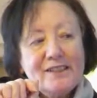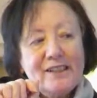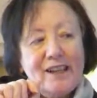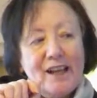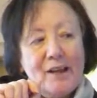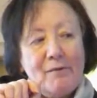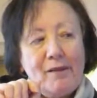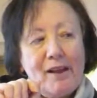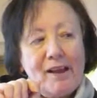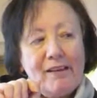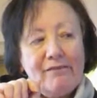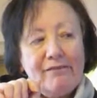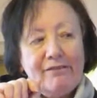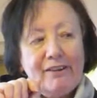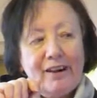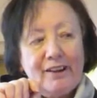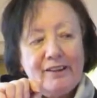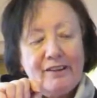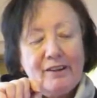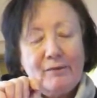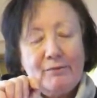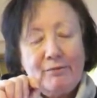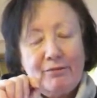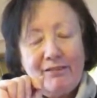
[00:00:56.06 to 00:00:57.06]
did an MA in
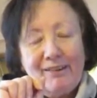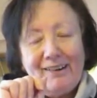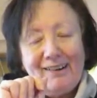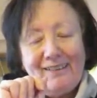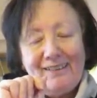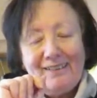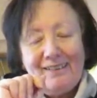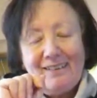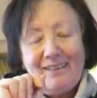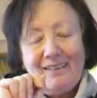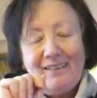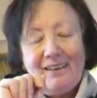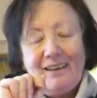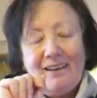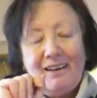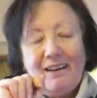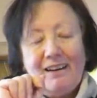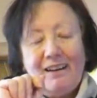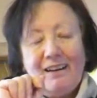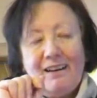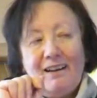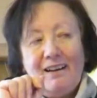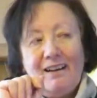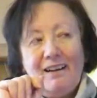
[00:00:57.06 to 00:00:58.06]
fine art print,
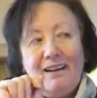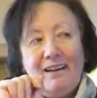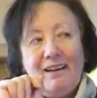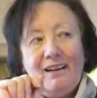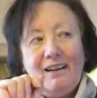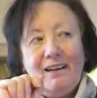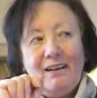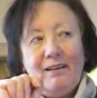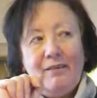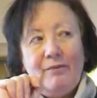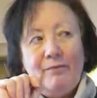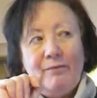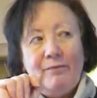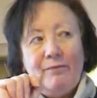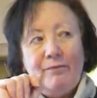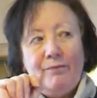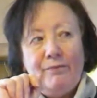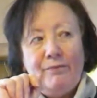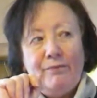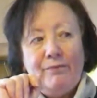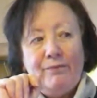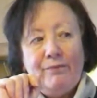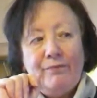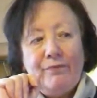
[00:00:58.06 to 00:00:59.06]

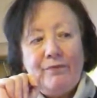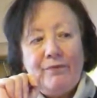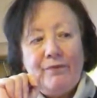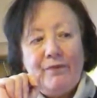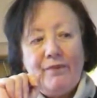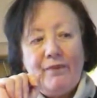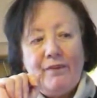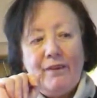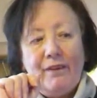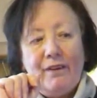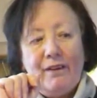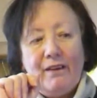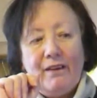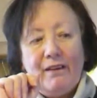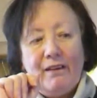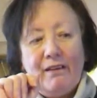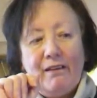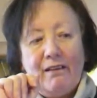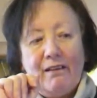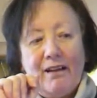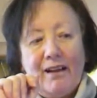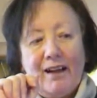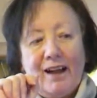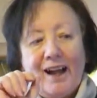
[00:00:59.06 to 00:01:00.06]
um,
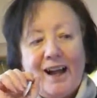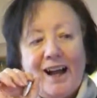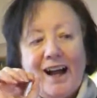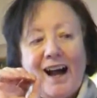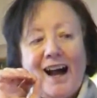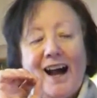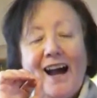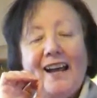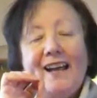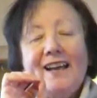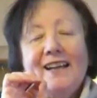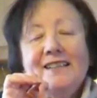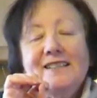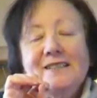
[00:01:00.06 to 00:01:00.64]
I